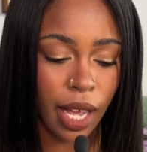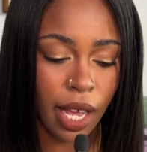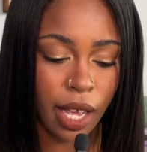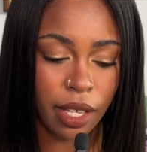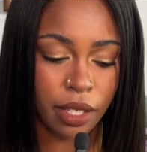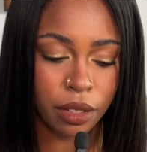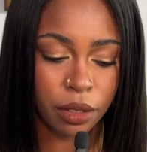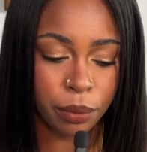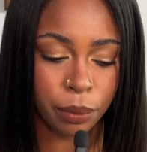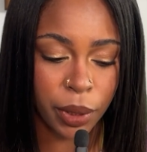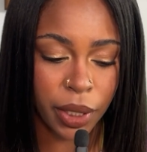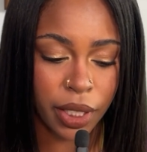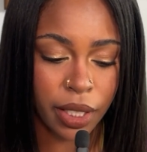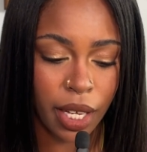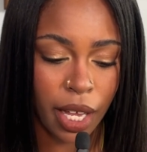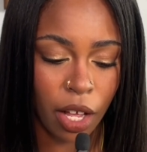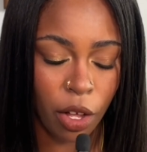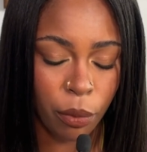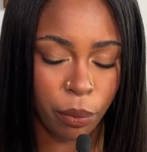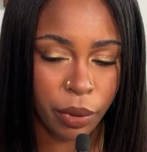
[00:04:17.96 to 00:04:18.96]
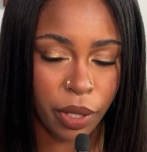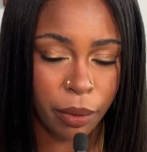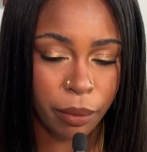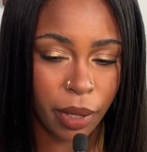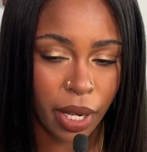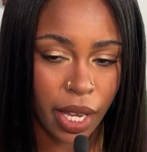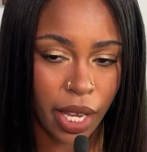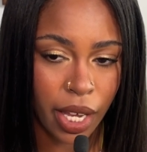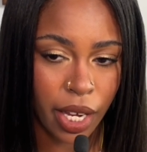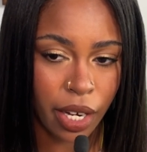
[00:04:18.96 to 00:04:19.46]
has been helping
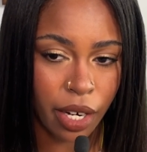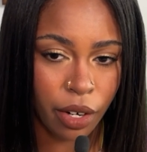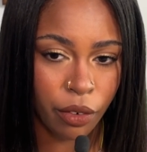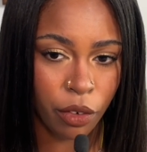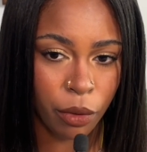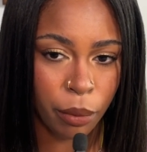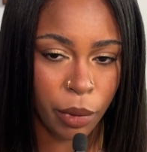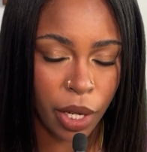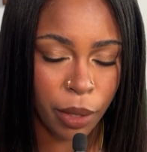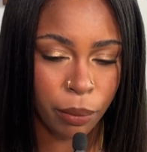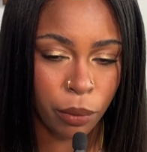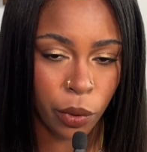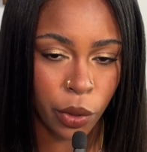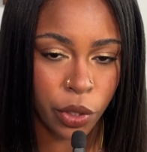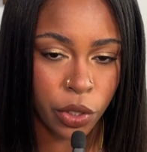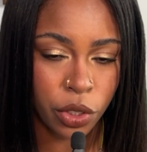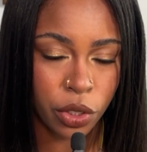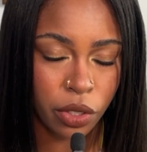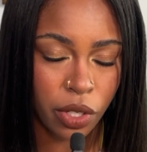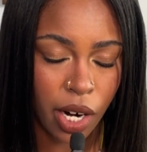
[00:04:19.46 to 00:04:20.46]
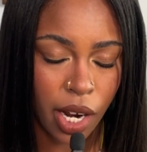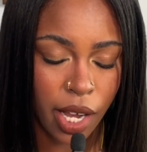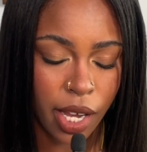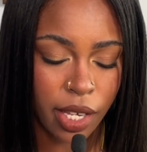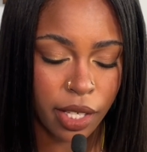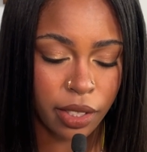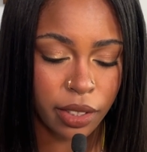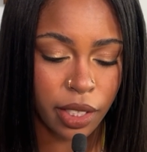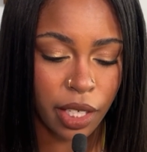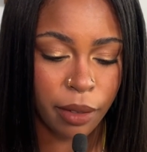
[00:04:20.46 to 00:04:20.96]
my hair remain
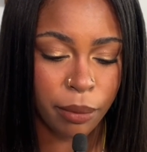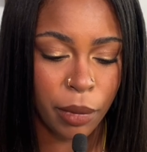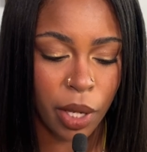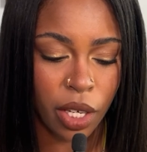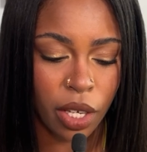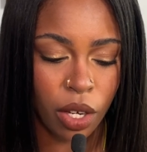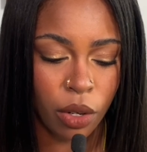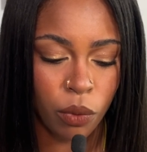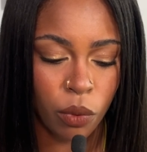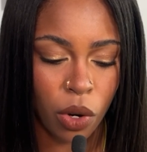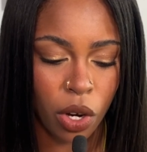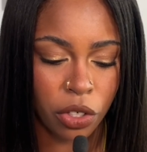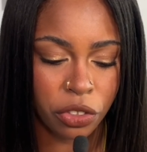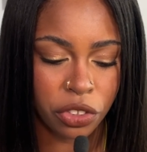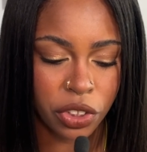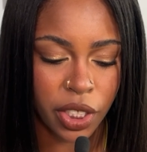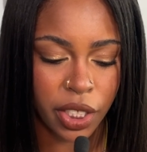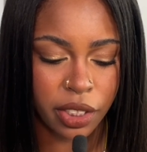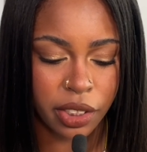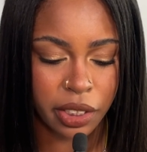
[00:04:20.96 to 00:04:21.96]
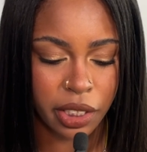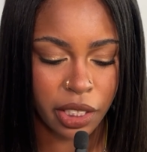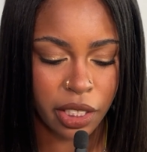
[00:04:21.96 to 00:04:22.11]
moisturized and making wash days